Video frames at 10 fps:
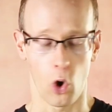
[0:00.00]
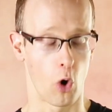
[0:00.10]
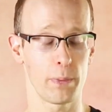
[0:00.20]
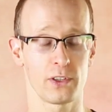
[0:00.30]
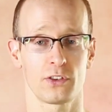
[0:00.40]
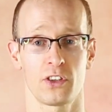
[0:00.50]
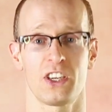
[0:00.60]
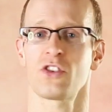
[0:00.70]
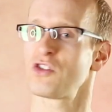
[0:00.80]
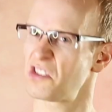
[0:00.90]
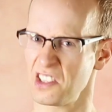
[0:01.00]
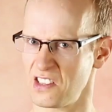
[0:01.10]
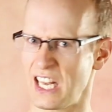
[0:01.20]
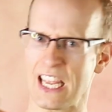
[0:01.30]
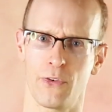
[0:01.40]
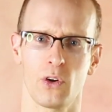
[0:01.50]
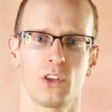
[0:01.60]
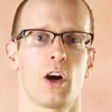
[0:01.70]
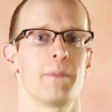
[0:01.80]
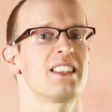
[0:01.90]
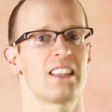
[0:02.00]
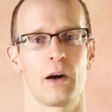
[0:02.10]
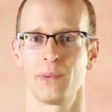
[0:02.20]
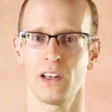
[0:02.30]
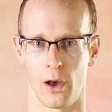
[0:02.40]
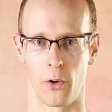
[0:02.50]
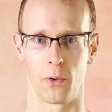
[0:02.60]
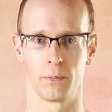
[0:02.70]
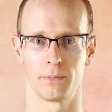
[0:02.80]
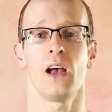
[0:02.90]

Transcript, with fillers: open to suggestions, just leave all your comments down below.